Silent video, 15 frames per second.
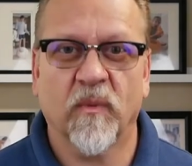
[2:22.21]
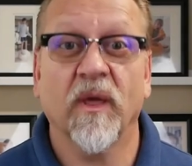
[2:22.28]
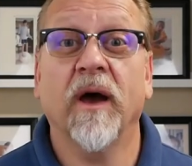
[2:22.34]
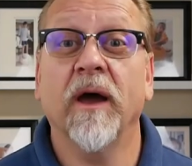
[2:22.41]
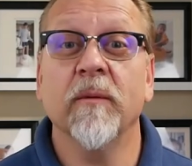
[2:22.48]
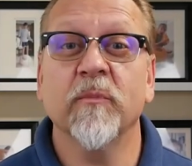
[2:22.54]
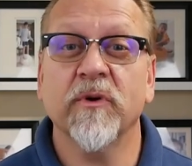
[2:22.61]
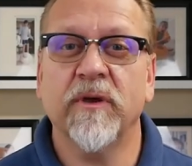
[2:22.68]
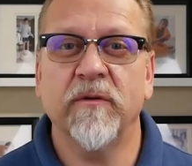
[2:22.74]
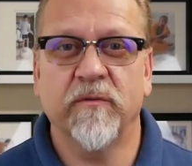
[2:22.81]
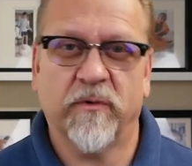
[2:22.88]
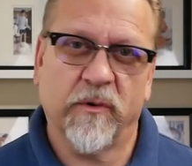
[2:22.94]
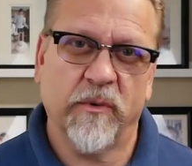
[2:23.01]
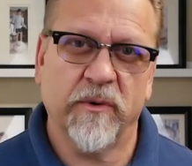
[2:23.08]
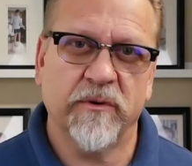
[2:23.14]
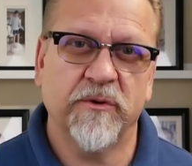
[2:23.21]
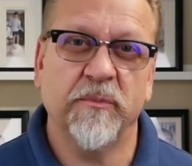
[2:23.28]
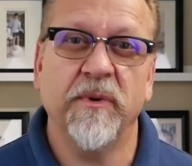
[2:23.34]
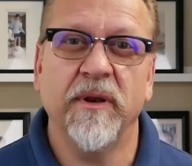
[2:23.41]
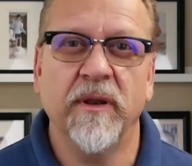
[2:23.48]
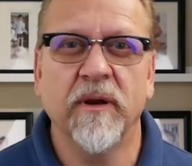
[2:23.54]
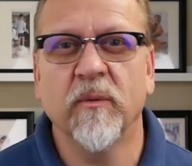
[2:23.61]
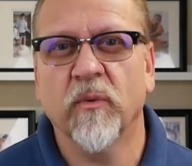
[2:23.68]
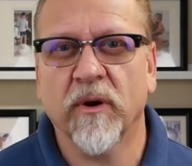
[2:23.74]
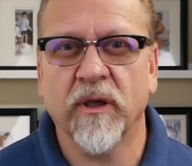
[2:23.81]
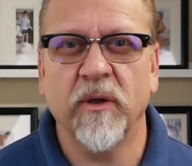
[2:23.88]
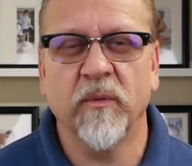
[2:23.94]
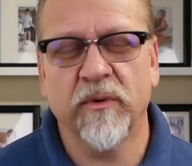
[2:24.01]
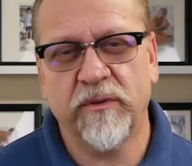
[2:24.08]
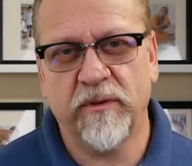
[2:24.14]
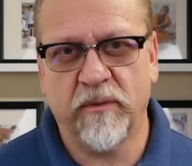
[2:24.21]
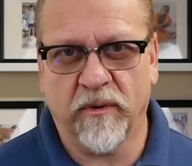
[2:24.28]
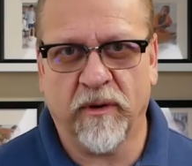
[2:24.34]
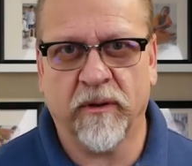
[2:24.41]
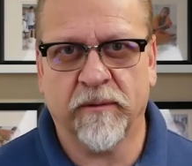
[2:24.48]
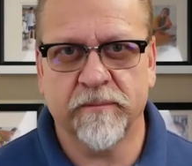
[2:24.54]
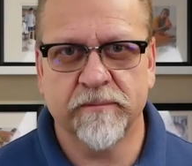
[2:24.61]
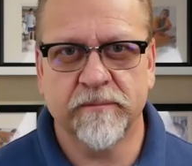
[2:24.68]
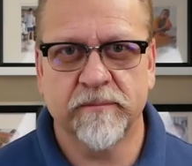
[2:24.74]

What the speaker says: I'm looking forward to meeting and working with you all.